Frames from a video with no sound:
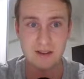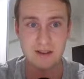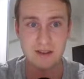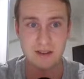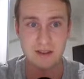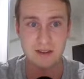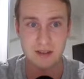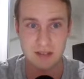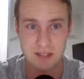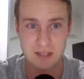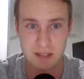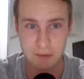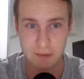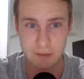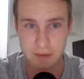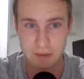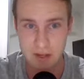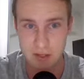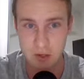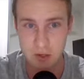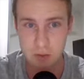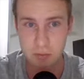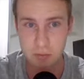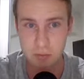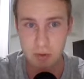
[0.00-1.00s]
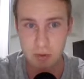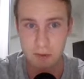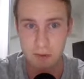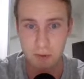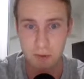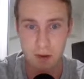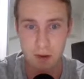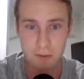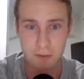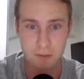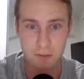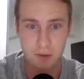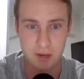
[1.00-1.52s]
to
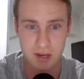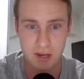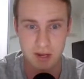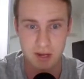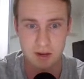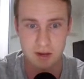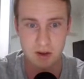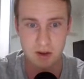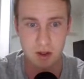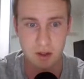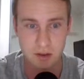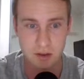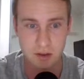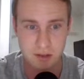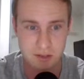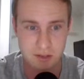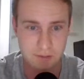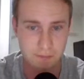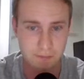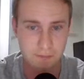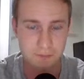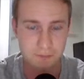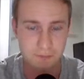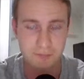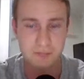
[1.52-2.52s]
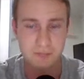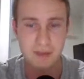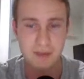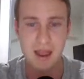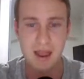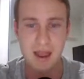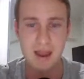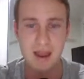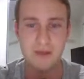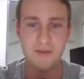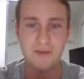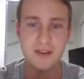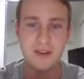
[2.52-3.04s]
$72.1 million,
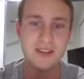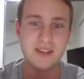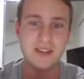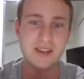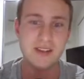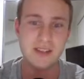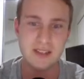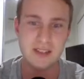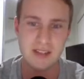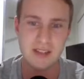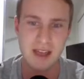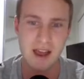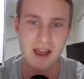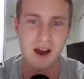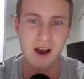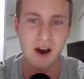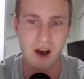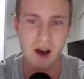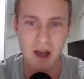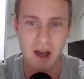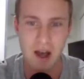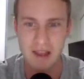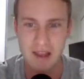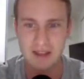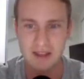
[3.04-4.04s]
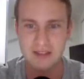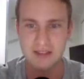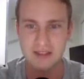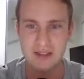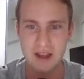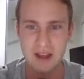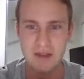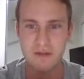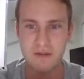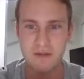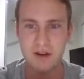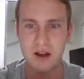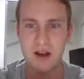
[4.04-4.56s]
and this is their highest
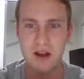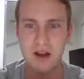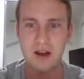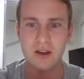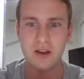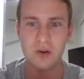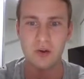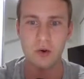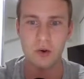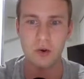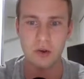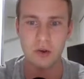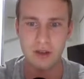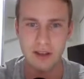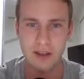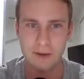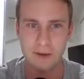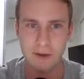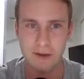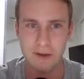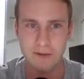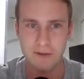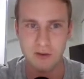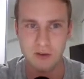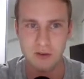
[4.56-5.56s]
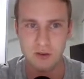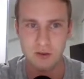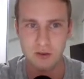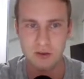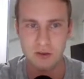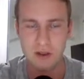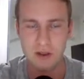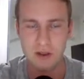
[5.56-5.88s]
ever quarterly revenue.